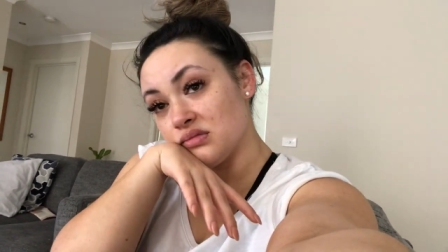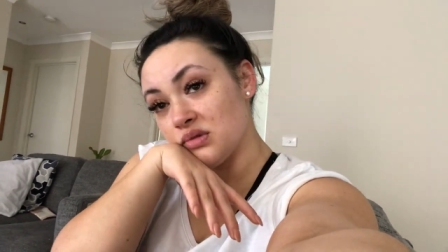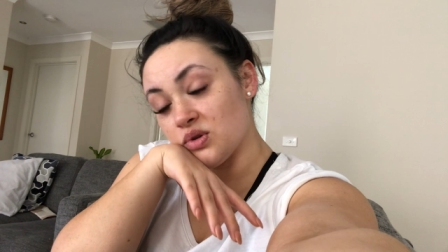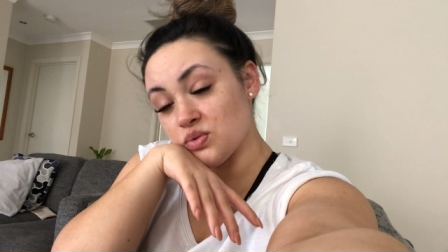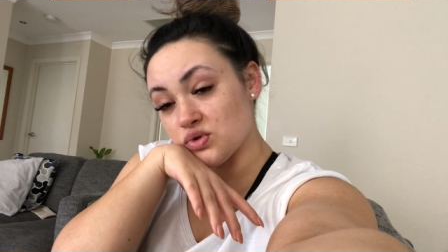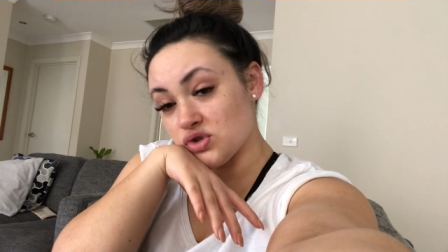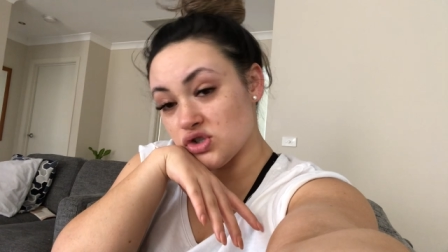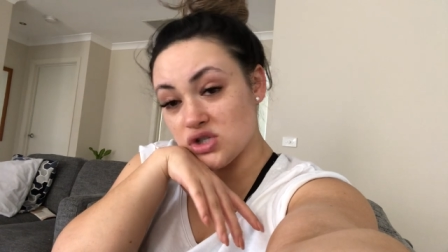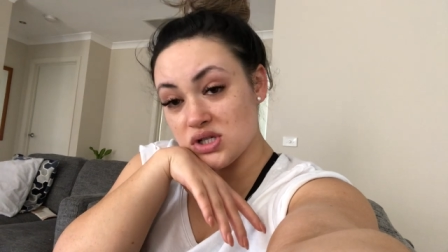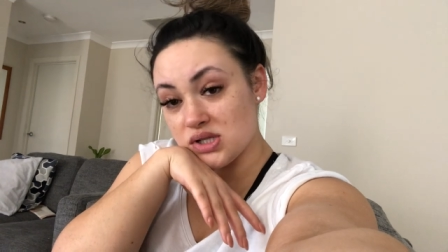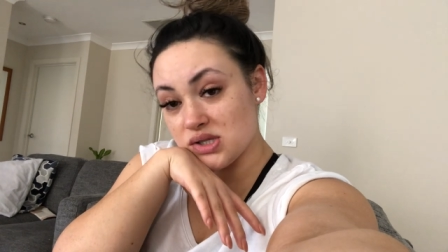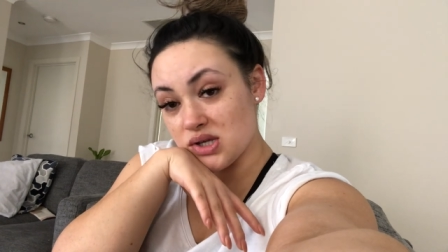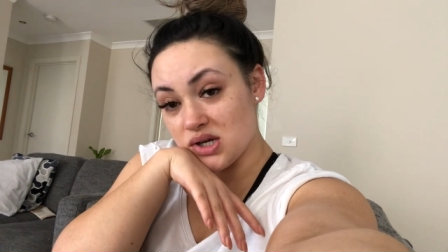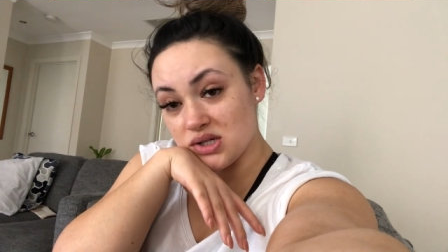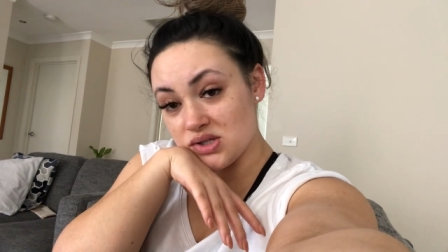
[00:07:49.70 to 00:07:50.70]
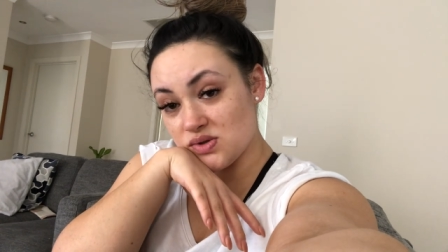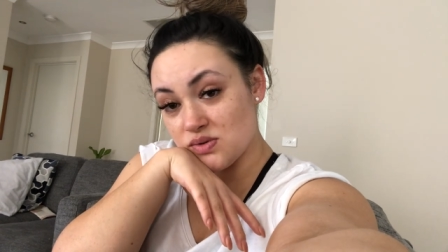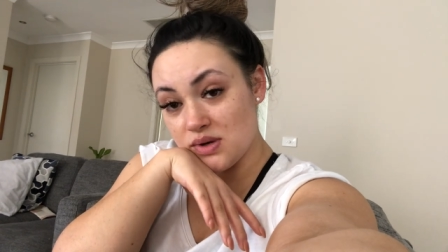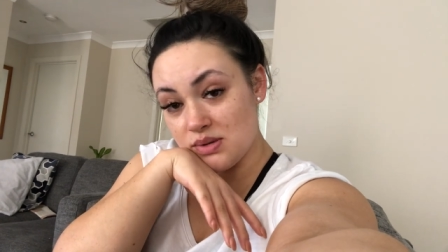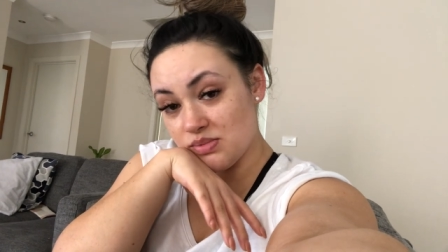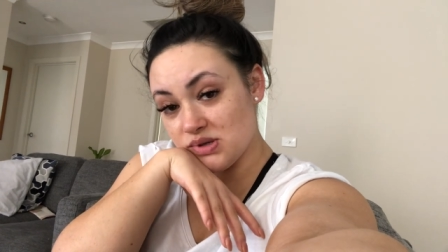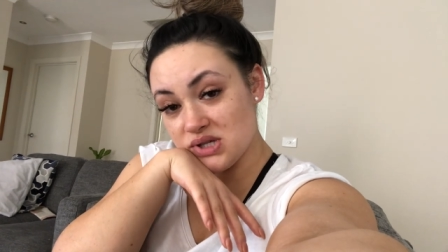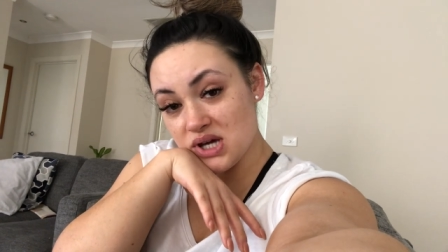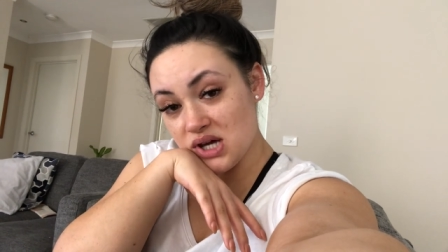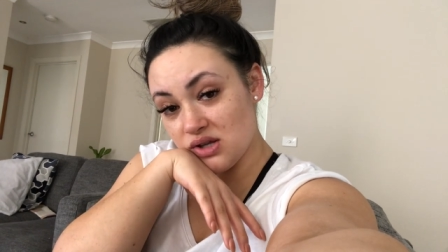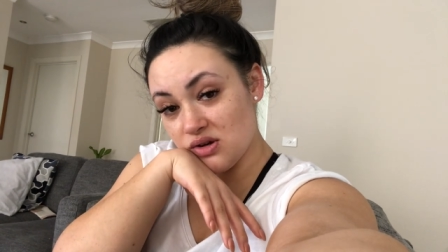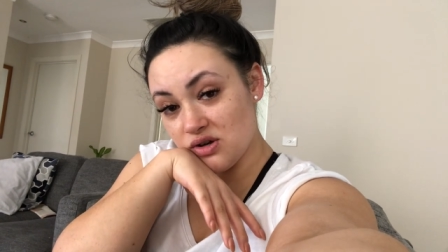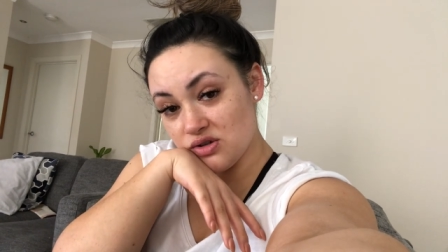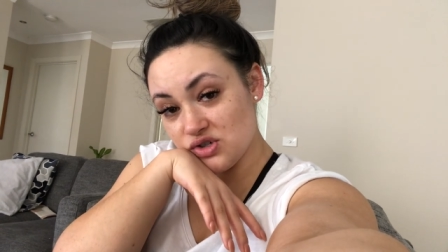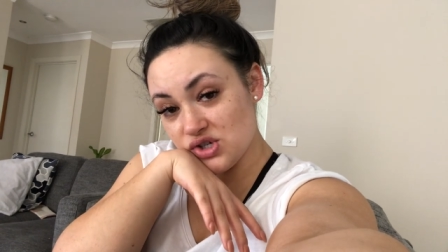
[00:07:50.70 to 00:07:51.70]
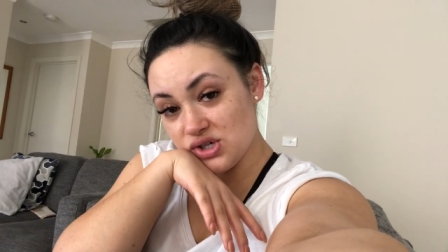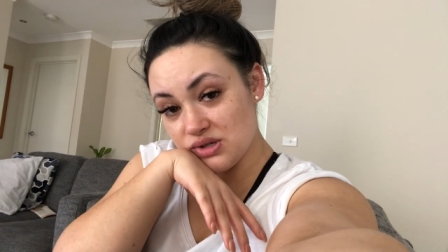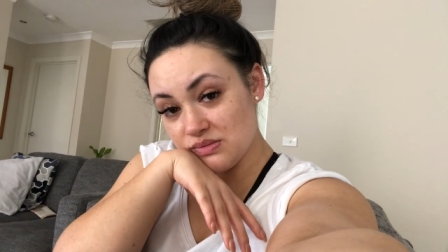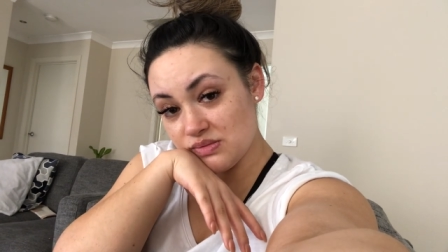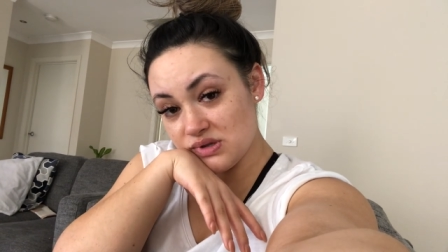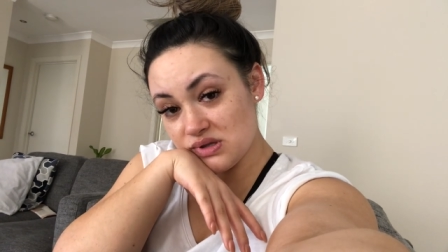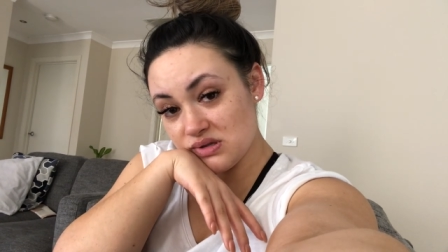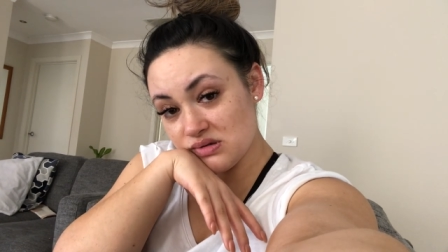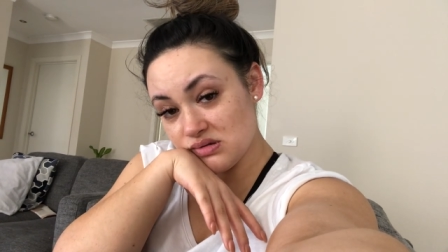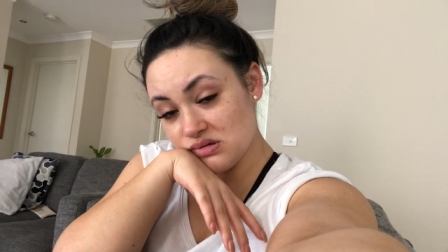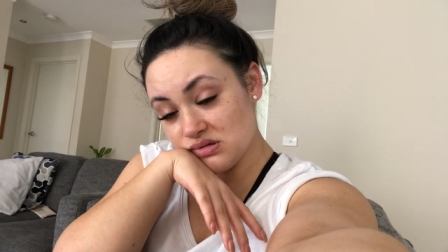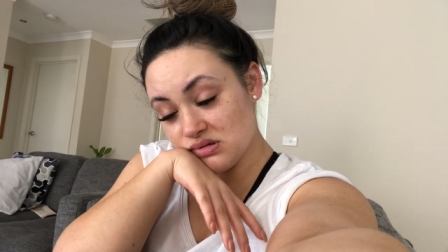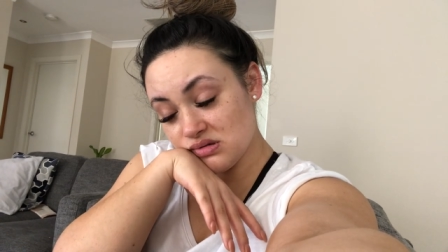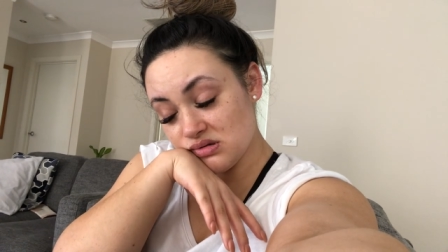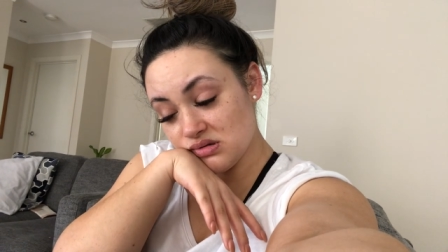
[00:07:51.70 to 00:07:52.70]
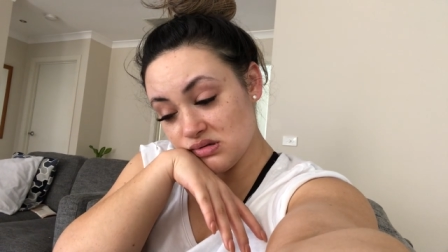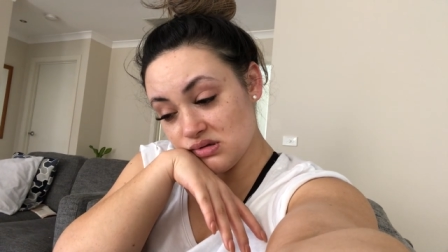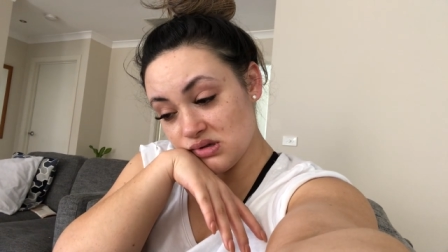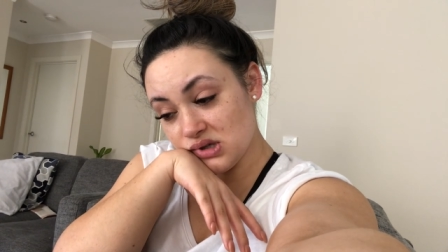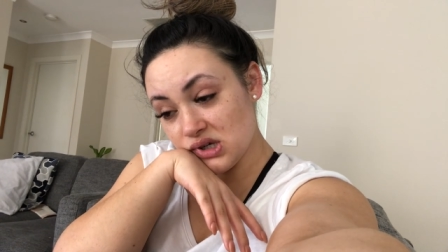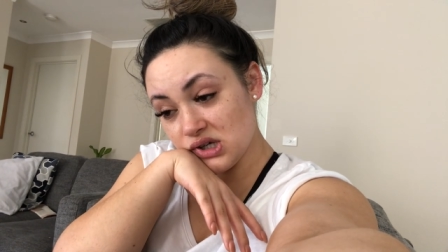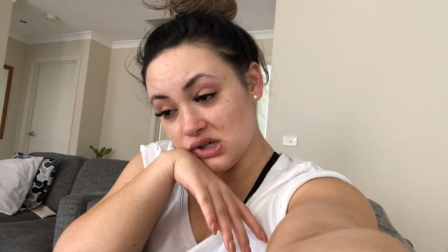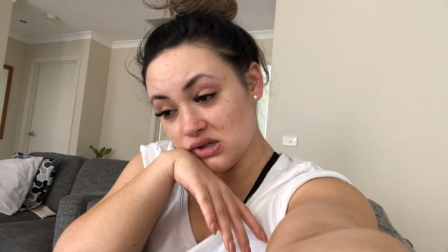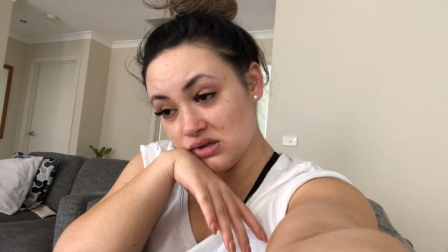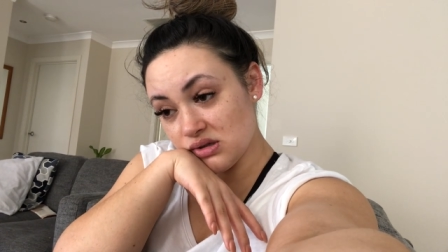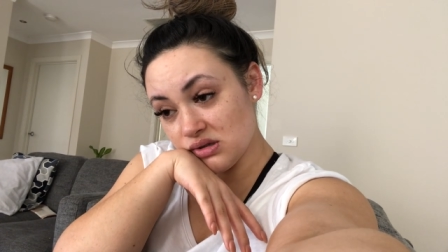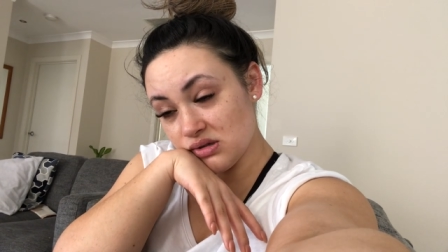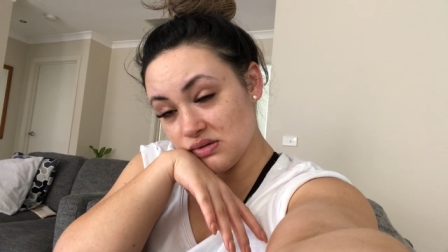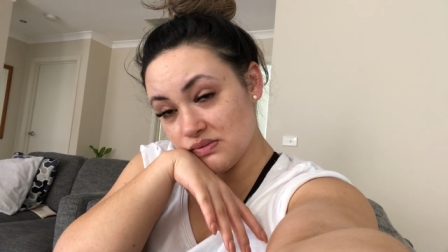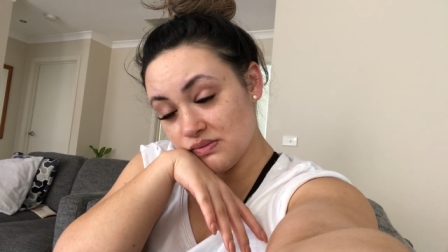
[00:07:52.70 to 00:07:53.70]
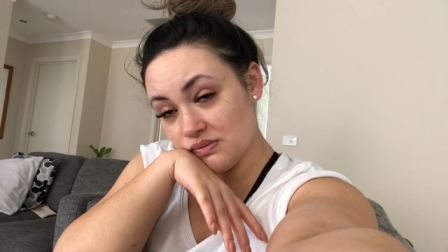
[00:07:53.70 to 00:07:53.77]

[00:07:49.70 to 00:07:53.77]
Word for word: it was just like sweet potato chips and